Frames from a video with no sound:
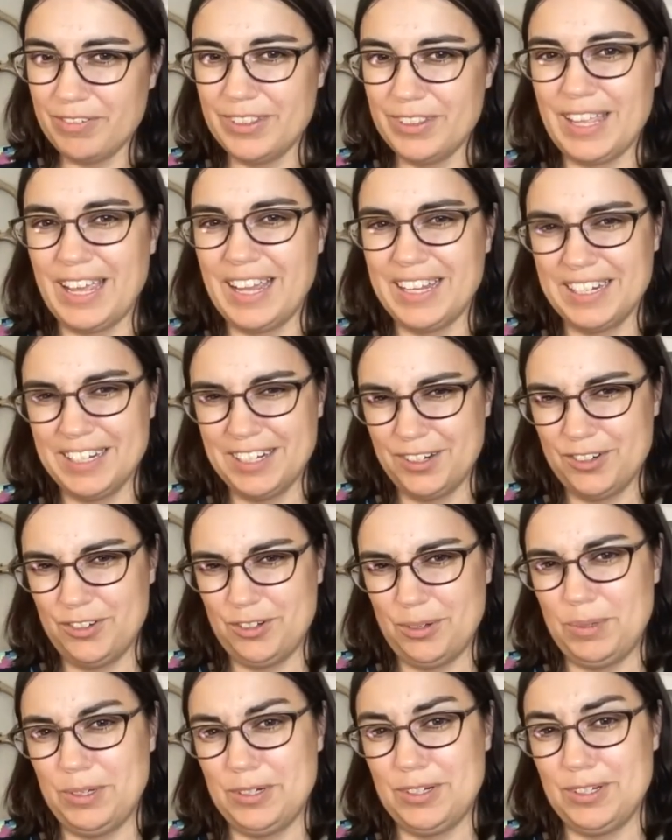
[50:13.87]
and that can
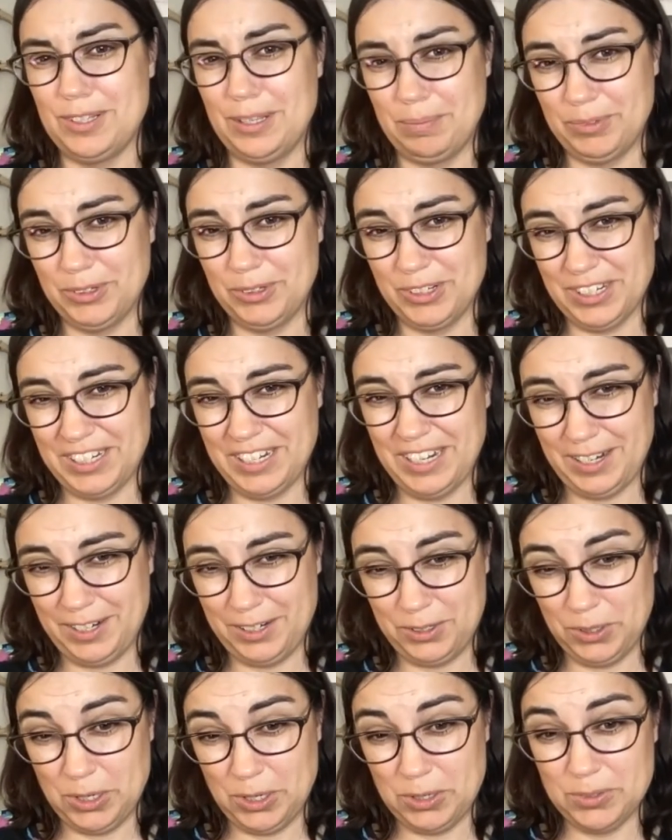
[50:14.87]
contribute to them looking kind
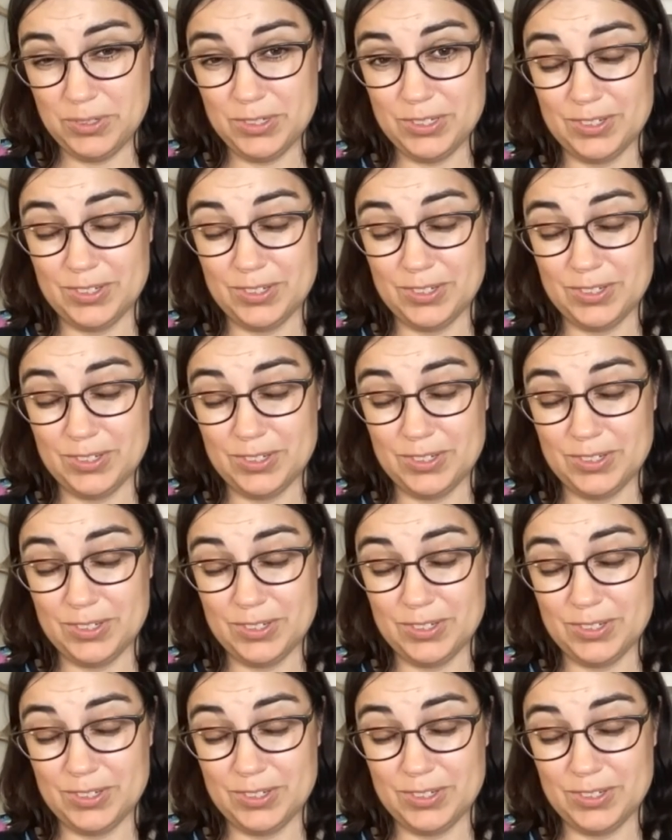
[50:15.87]
of gross.